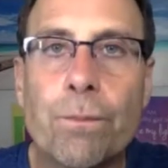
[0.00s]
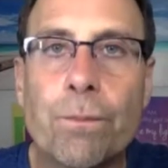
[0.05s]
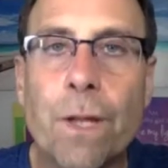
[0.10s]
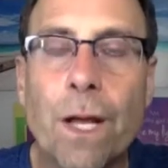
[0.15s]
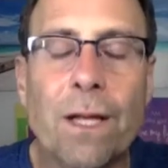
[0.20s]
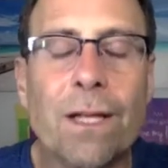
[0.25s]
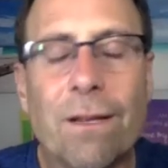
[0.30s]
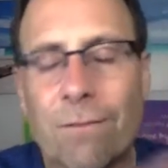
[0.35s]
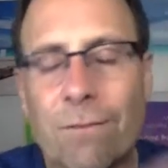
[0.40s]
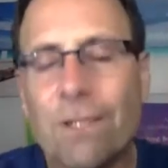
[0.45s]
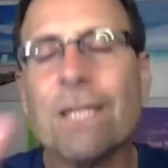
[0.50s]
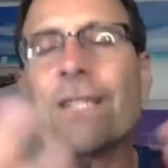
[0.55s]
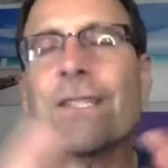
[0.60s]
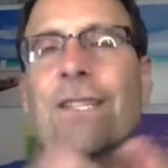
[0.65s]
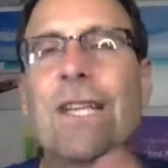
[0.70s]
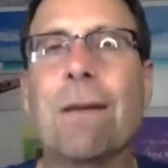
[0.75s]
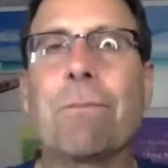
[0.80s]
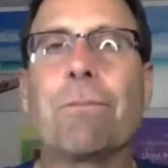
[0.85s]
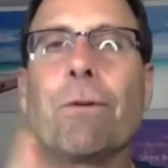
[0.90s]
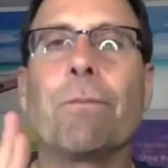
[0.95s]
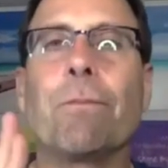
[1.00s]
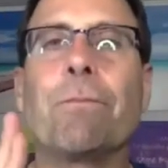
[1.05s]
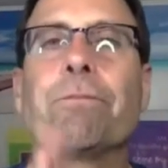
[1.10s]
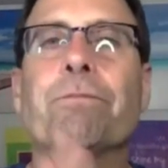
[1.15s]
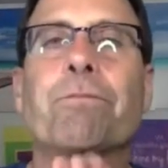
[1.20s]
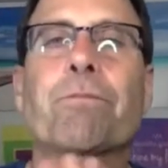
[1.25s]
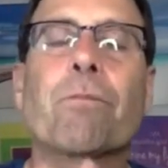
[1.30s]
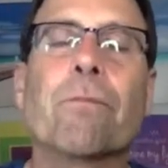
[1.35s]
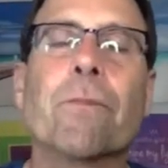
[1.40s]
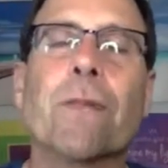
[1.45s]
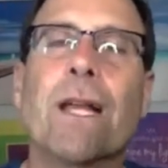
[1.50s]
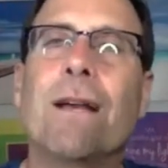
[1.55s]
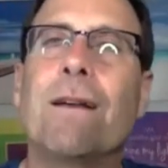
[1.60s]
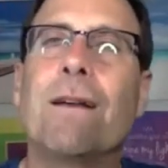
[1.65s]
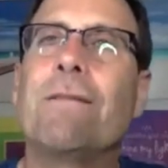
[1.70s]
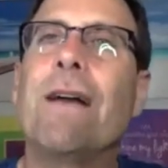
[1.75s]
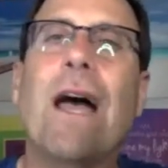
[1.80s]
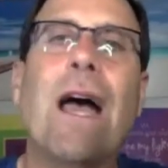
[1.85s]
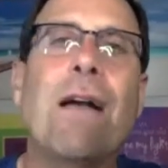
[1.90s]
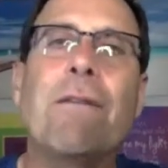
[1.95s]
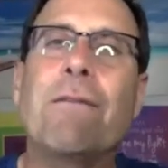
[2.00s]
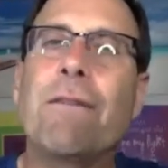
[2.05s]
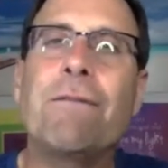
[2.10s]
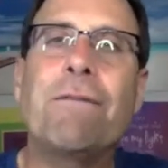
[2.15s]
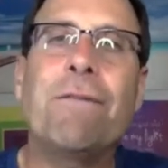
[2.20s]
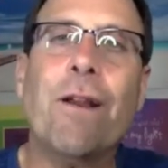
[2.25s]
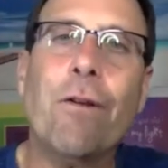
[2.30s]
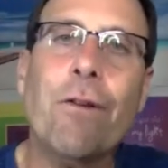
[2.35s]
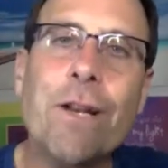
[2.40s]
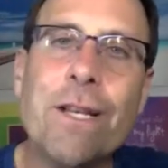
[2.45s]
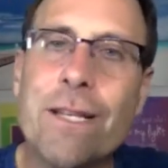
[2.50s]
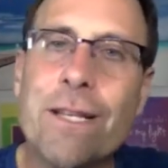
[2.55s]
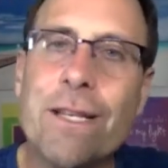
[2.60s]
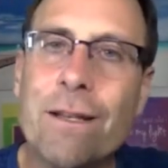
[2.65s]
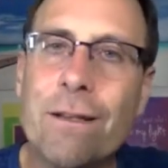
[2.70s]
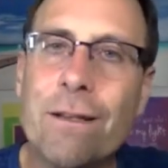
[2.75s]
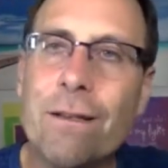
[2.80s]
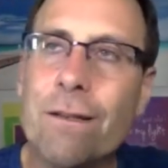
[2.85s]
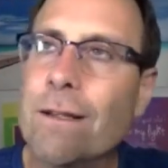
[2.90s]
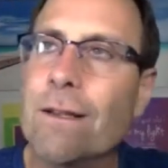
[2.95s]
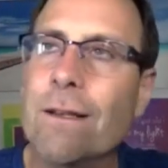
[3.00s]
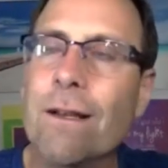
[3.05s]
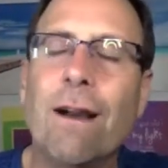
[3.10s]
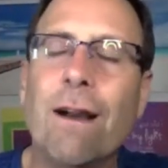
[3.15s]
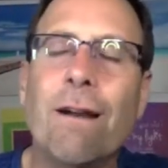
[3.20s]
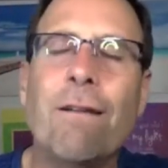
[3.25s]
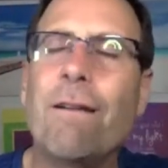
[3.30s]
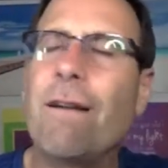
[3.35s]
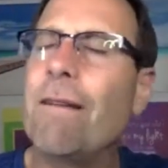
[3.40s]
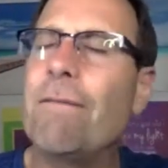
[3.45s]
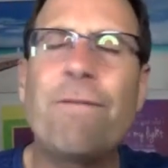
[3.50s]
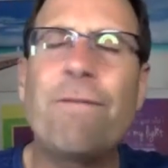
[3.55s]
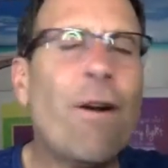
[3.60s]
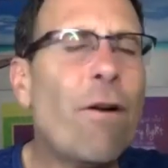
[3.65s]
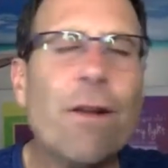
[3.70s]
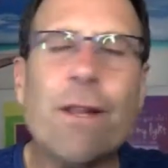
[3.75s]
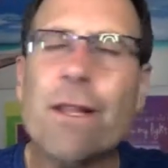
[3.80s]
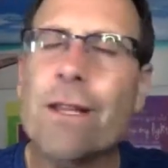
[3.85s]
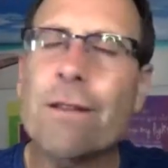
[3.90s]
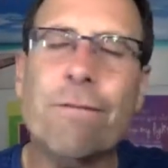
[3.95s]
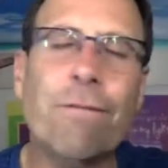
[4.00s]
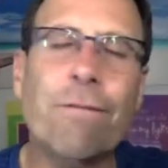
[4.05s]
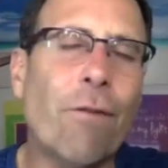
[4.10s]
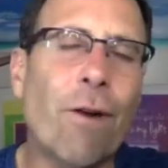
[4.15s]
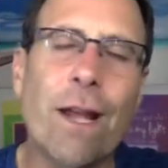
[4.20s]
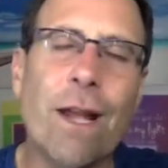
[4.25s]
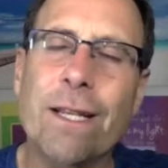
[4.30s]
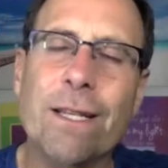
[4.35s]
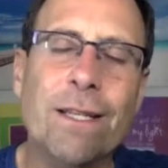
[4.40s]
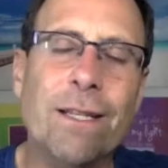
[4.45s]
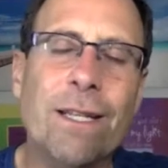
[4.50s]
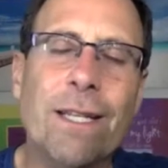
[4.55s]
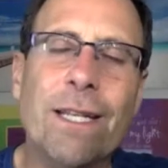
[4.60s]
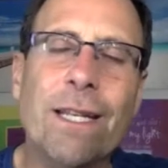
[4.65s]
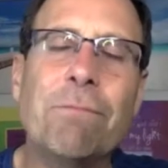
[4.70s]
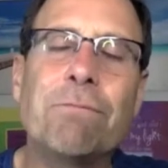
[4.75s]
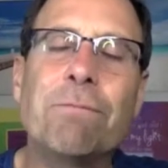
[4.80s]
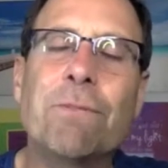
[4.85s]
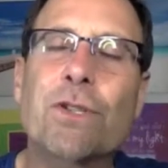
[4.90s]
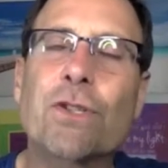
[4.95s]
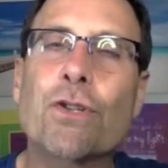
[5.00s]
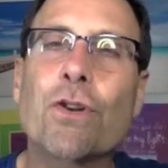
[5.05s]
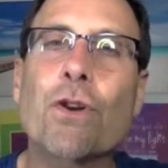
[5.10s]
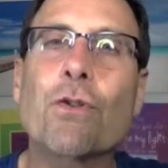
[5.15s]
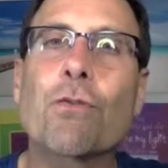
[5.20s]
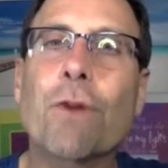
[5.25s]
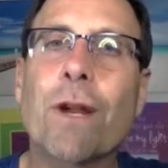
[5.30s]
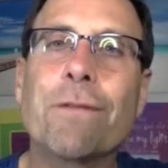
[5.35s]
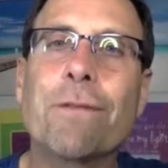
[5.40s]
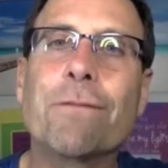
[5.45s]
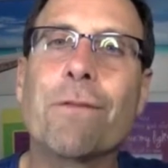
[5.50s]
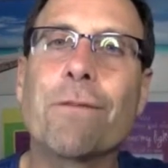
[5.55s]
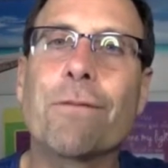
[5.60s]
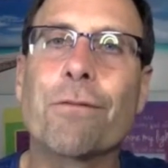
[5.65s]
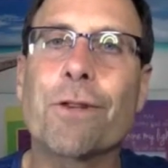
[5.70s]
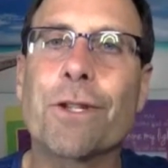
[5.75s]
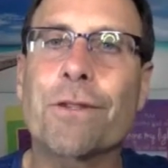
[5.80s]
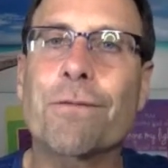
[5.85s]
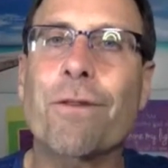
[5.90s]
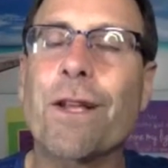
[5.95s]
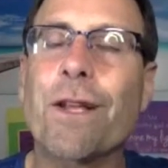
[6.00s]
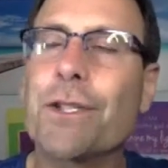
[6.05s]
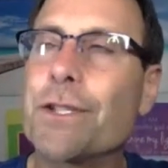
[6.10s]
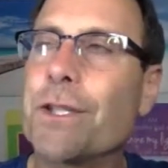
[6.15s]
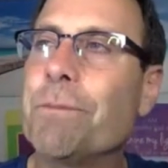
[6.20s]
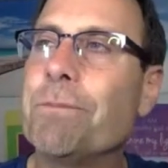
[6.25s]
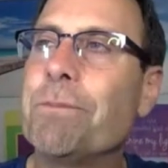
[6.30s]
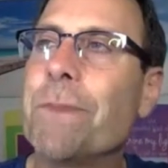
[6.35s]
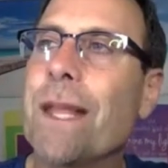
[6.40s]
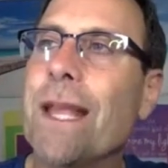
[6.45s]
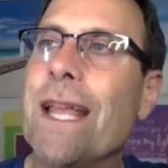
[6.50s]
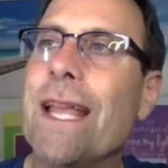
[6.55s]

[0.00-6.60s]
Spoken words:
I'll give you an example. I have a very, very good friend, and I'm so grateful for his friendship.